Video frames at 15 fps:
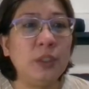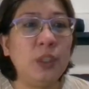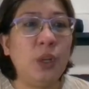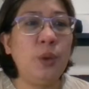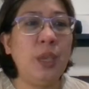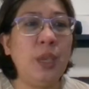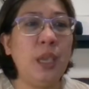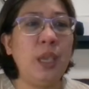
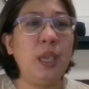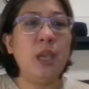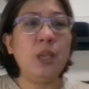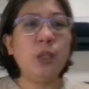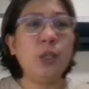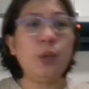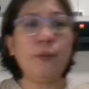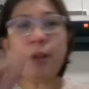okay,
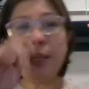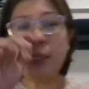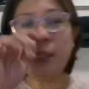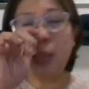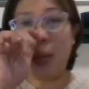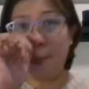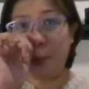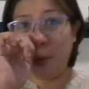so for
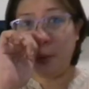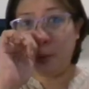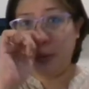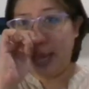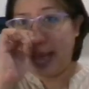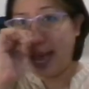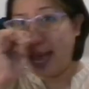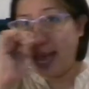example,
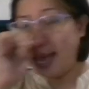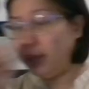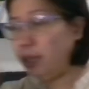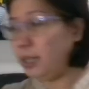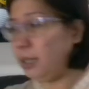we add,